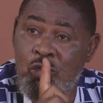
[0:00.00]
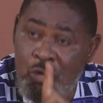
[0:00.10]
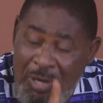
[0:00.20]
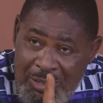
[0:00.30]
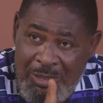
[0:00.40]

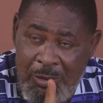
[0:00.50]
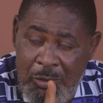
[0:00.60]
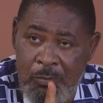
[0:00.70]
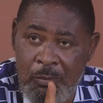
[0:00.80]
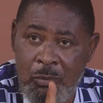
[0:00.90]
straight
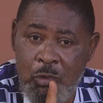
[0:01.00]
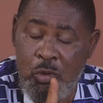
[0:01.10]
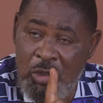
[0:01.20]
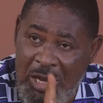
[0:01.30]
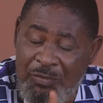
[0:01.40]

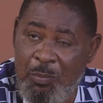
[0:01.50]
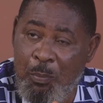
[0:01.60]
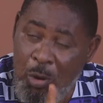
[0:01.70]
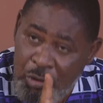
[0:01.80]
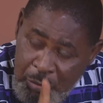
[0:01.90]
to serve the
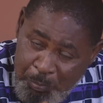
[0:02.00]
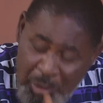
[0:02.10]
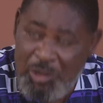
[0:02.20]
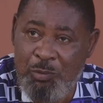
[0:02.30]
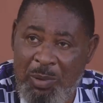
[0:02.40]

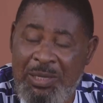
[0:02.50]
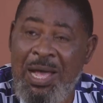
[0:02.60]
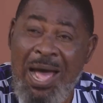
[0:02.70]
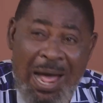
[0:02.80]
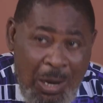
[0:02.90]

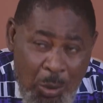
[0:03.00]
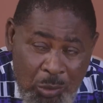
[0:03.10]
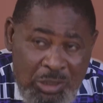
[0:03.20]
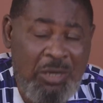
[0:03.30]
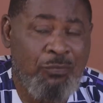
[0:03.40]
punishment
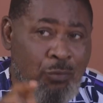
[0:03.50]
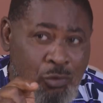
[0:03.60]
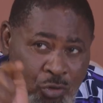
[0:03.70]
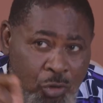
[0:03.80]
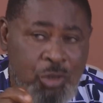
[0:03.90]
allotted
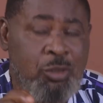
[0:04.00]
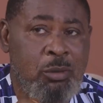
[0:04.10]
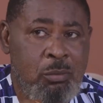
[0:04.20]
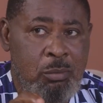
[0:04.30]
for such